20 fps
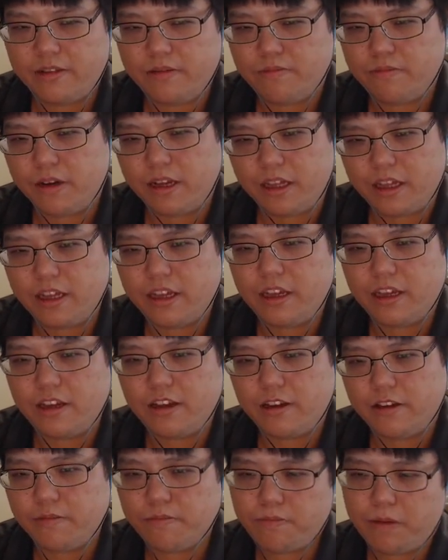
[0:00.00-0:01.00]
But
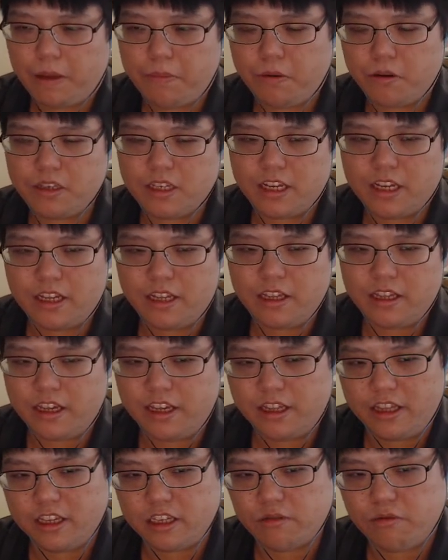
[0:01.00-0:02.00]
by posing
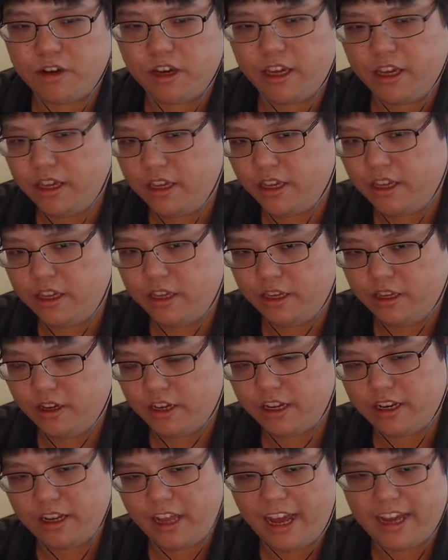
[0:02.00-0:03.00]
it this way, you
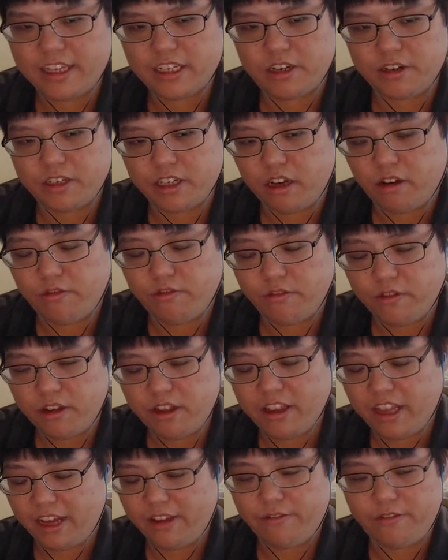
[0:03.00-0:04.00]
can ask yourself
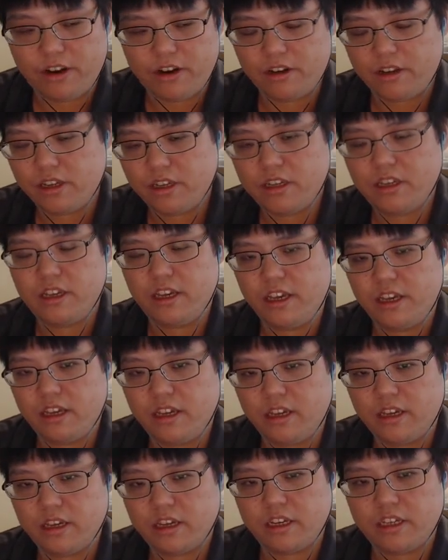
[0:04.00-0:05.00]
that very
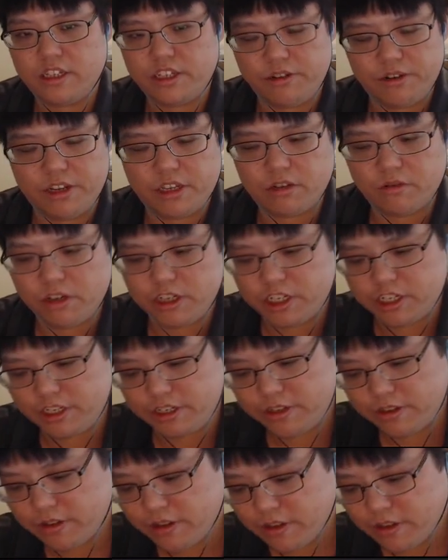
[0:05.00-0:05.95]
serious question.